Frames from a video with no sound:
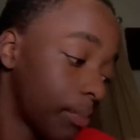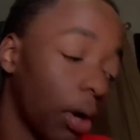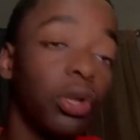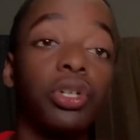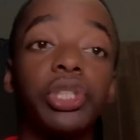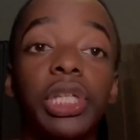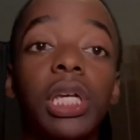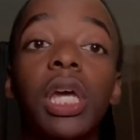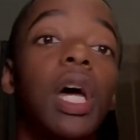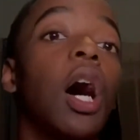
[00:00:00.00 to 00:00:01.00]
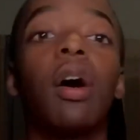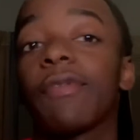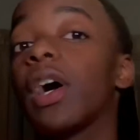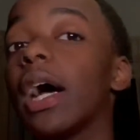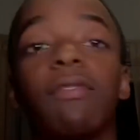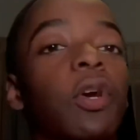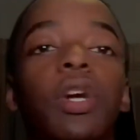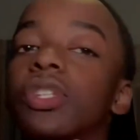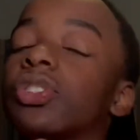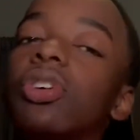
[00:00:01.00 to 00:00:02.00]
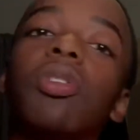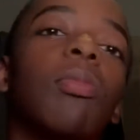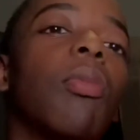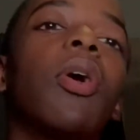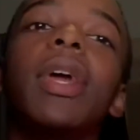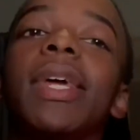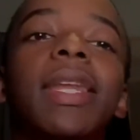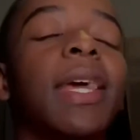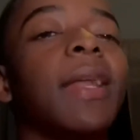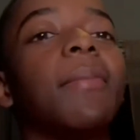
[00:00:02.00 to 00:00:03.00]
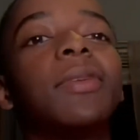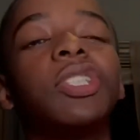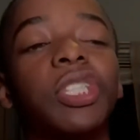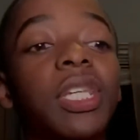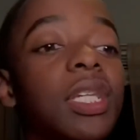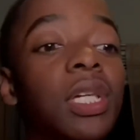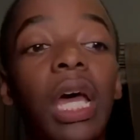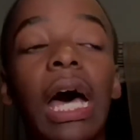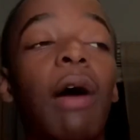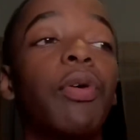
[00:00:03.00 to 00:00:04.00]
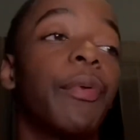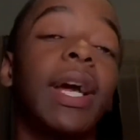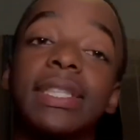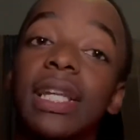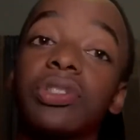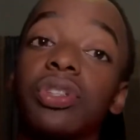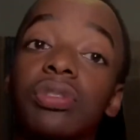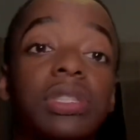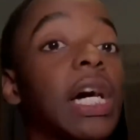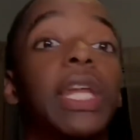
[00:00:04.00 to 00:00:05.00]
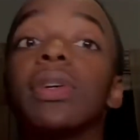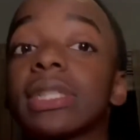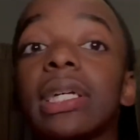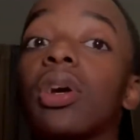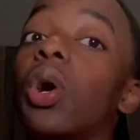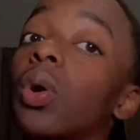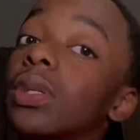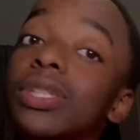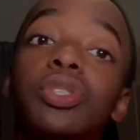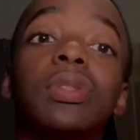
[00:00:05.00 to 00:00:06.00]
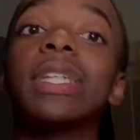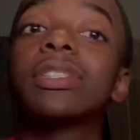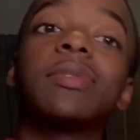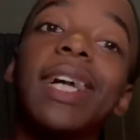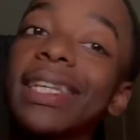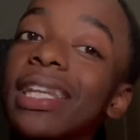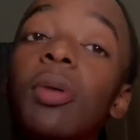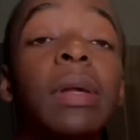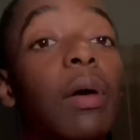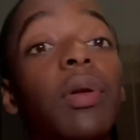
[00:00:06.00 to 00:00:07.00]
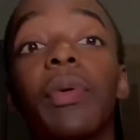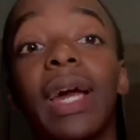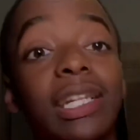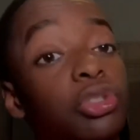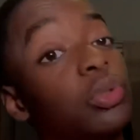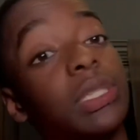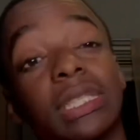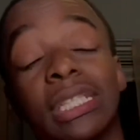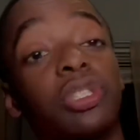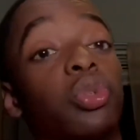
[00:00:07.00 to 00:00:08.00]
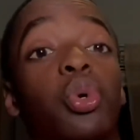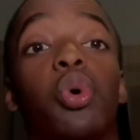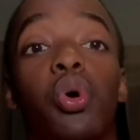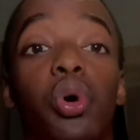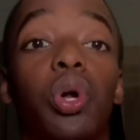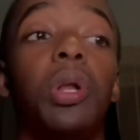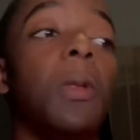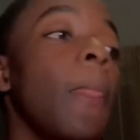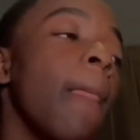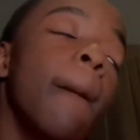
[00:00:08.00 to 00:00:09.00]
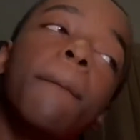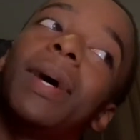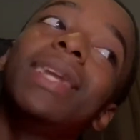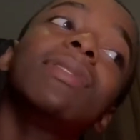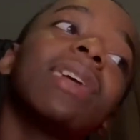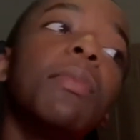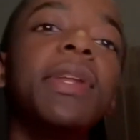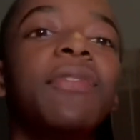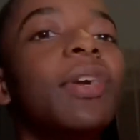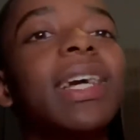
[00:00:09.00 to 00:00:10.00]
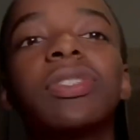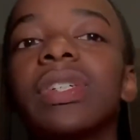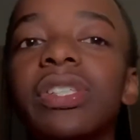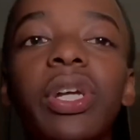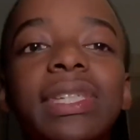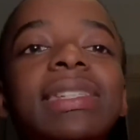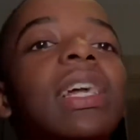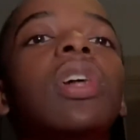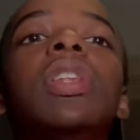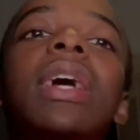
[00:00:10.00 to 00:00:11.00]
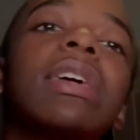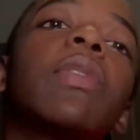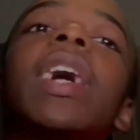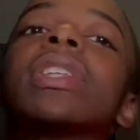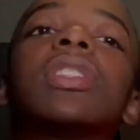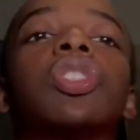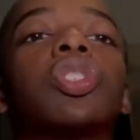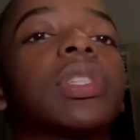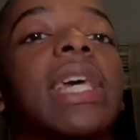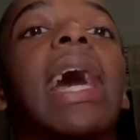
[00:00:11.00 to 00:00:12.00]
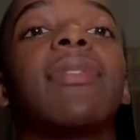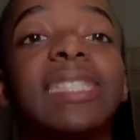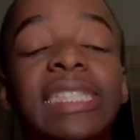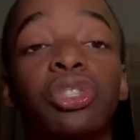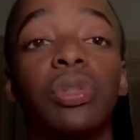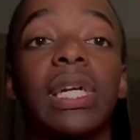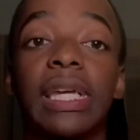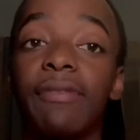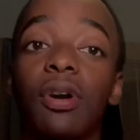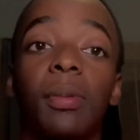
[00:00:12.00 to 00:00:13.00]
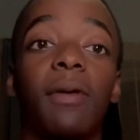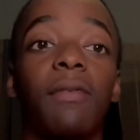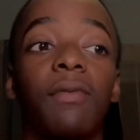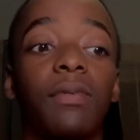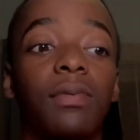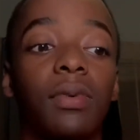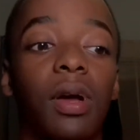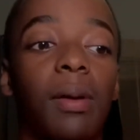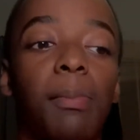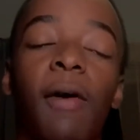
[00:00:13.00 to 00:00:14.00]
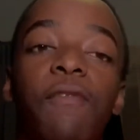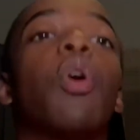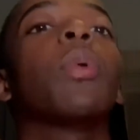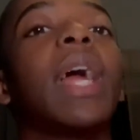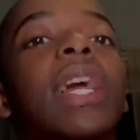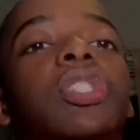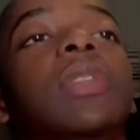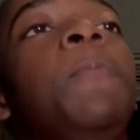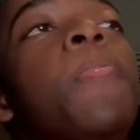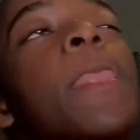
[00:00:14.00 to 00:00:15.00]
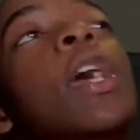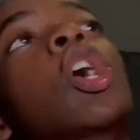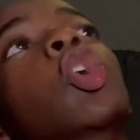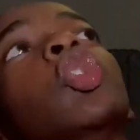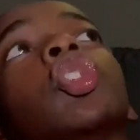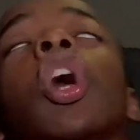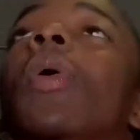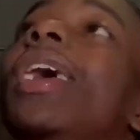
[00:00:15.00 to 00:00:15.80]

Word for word: Apology. Uh, if y'all haven't heard the song Martin and Gina, I want to react to that song because I know it's kind of old and too late to react now, but I want to react to it because that song go hard. But anyways, I won't even react to it because I already seen it. I only like reacting to songs I haven't seen, so I give y'all my my full reaction. So,